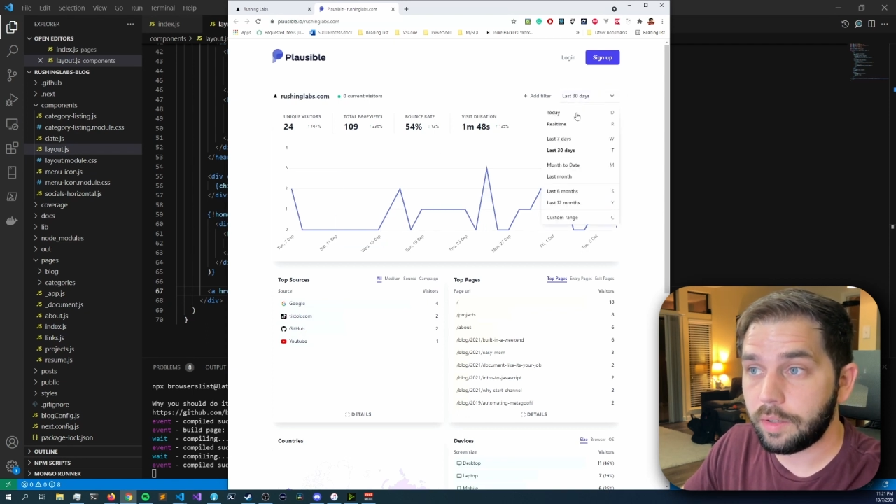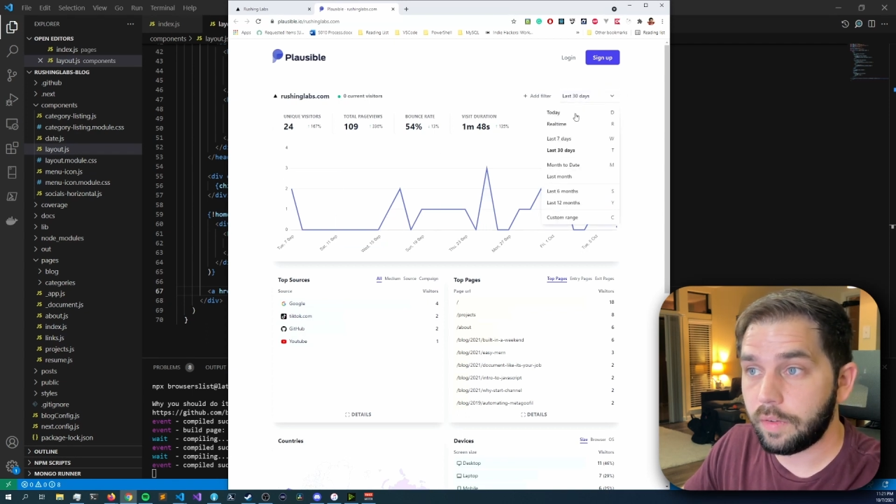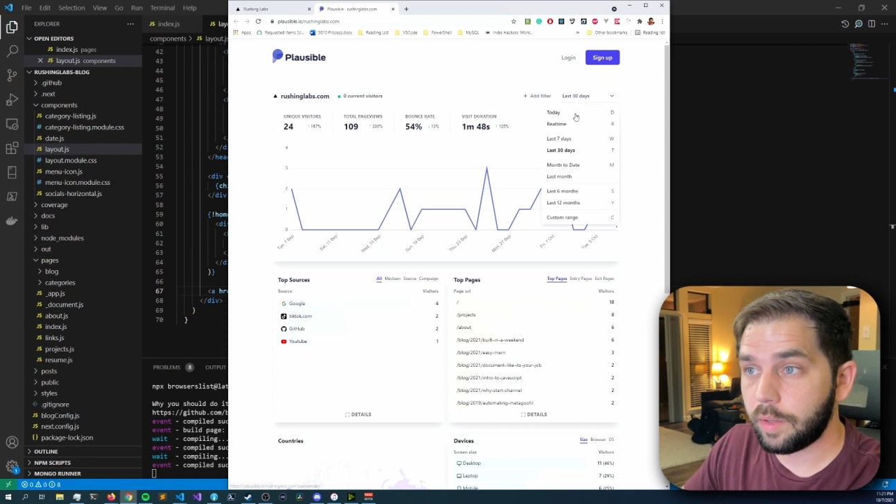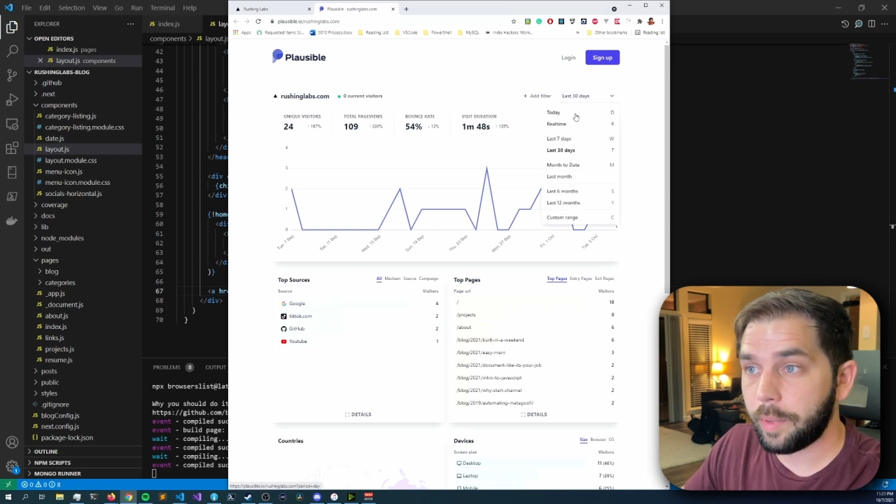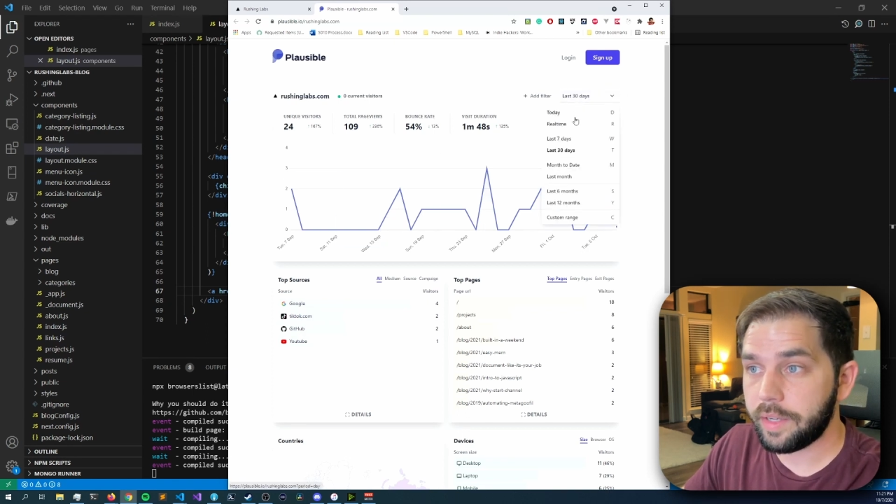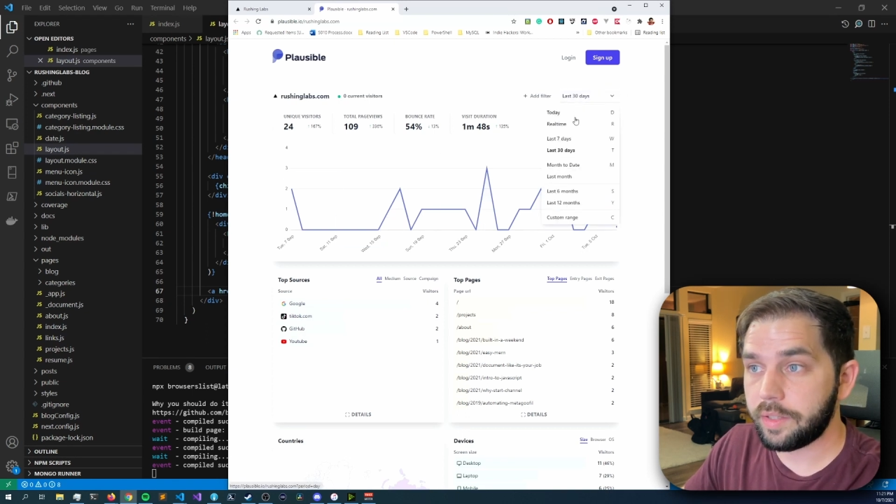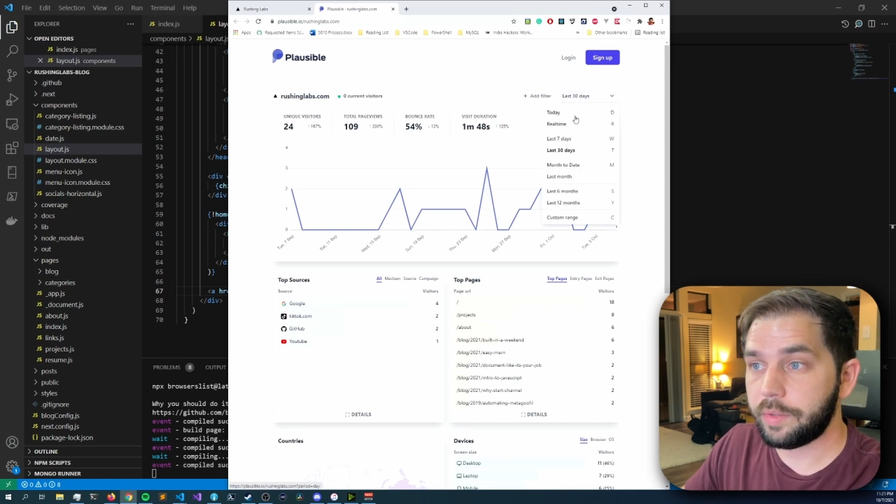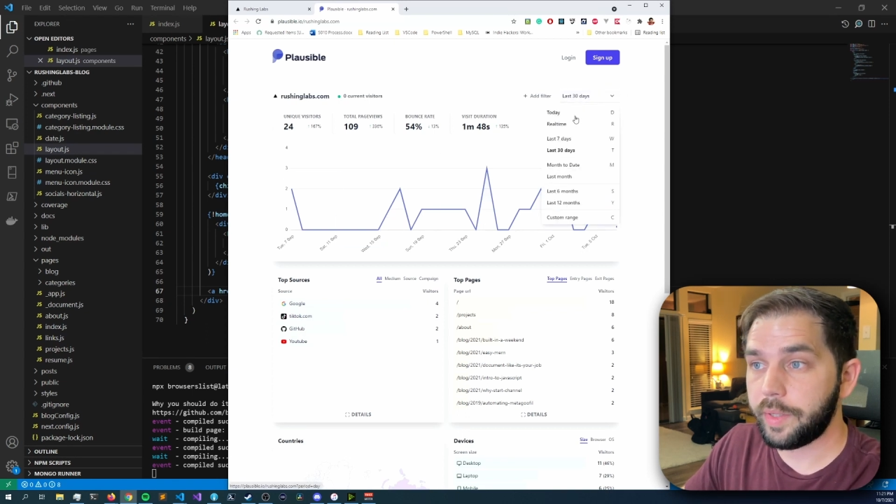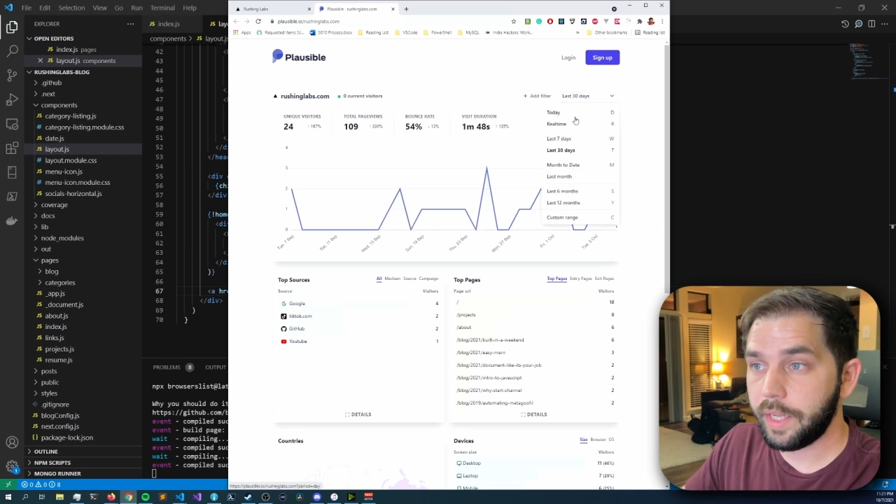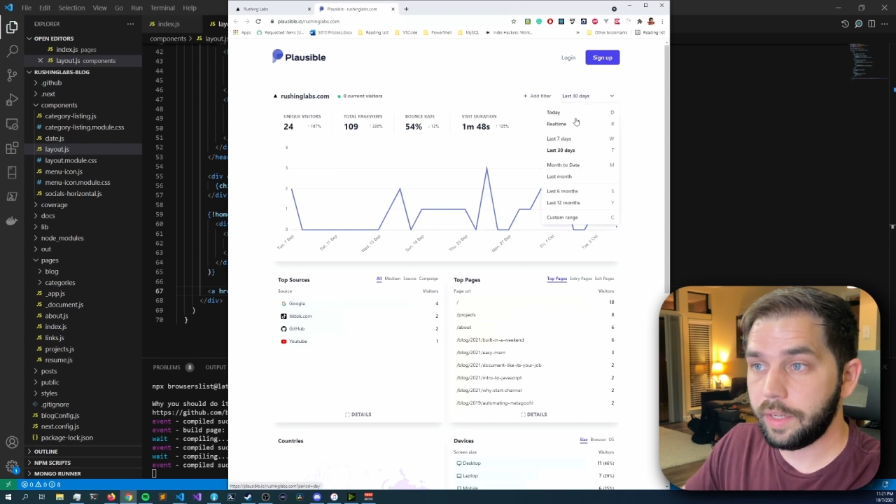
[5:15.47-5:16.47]
over the past
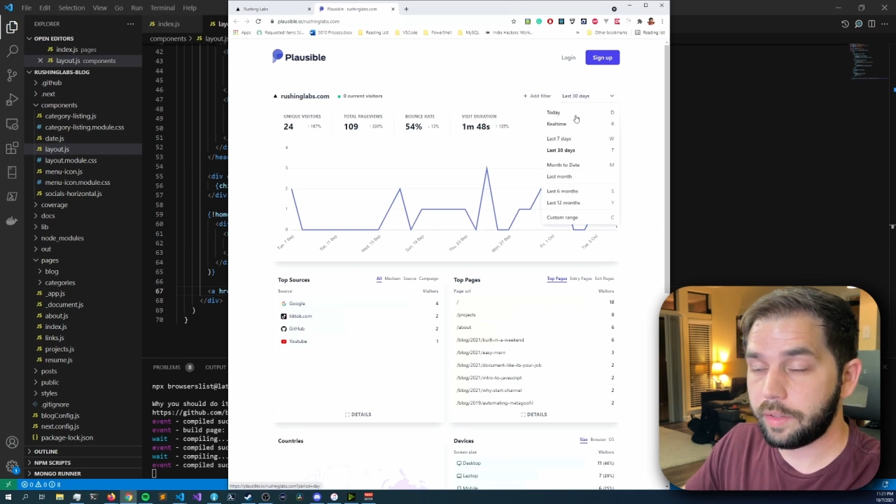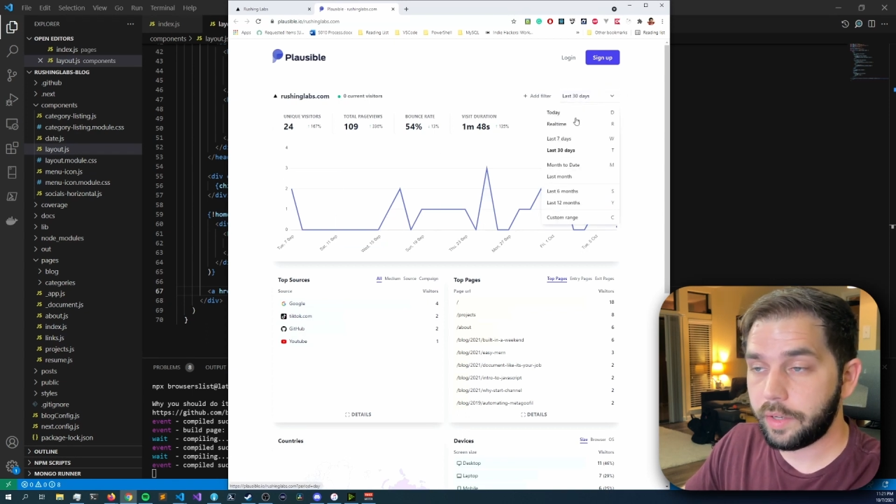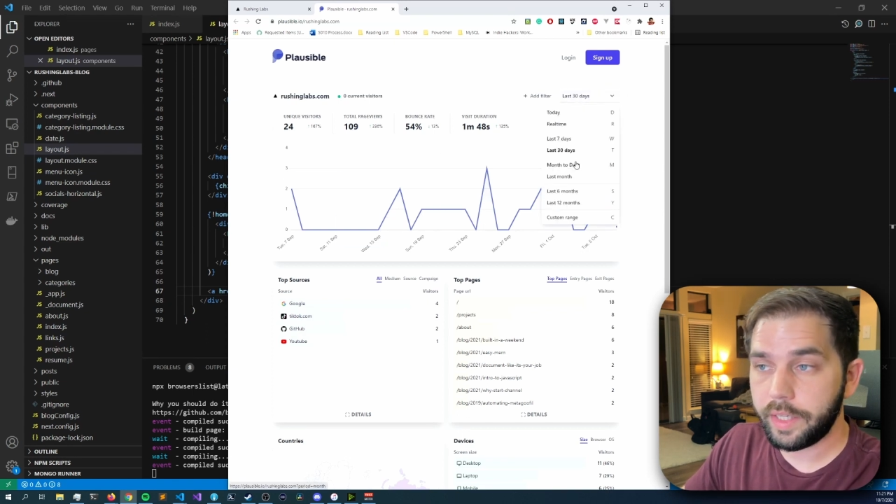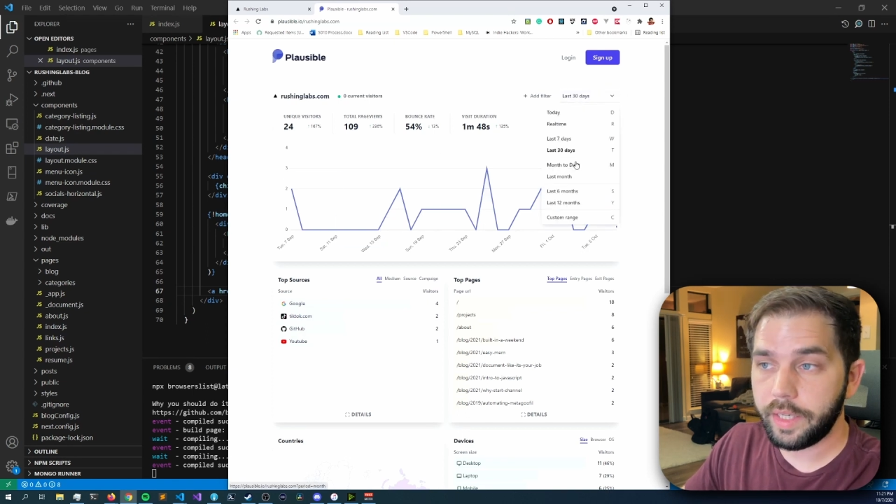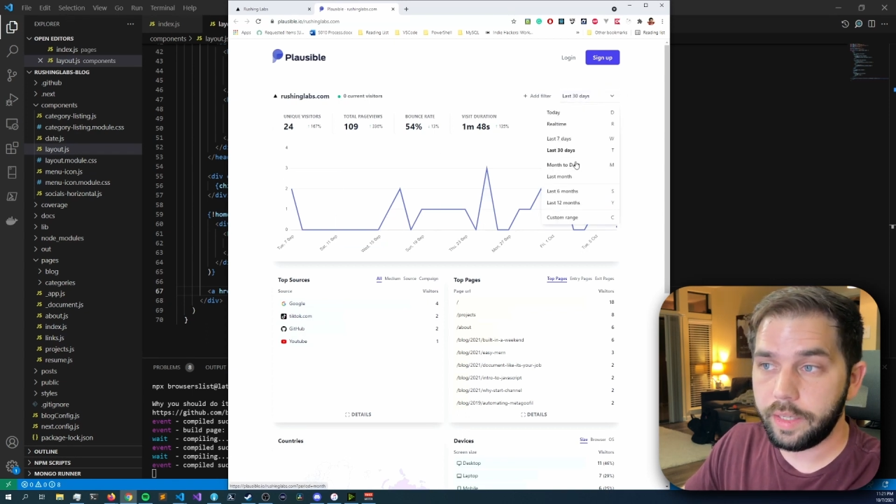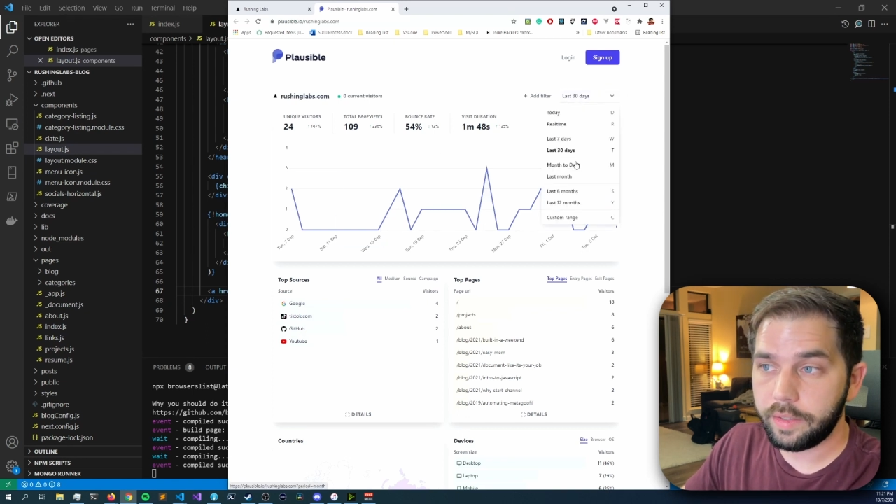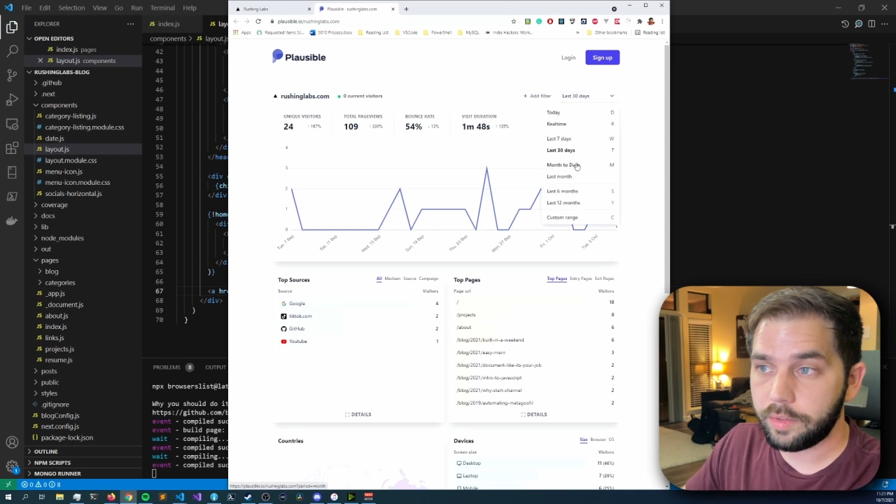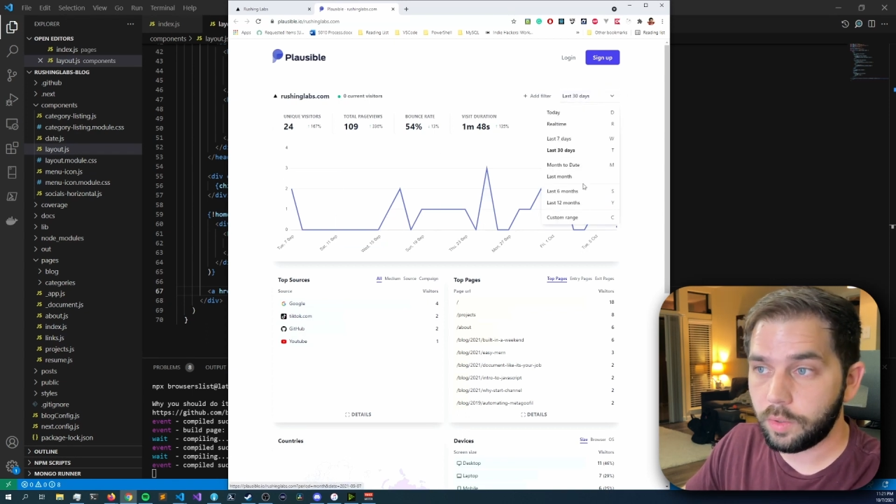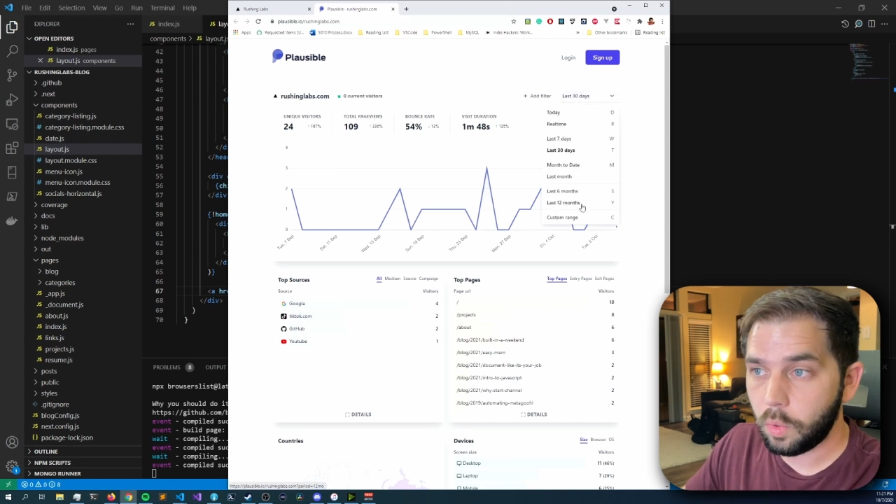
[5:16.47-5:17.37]
30 days,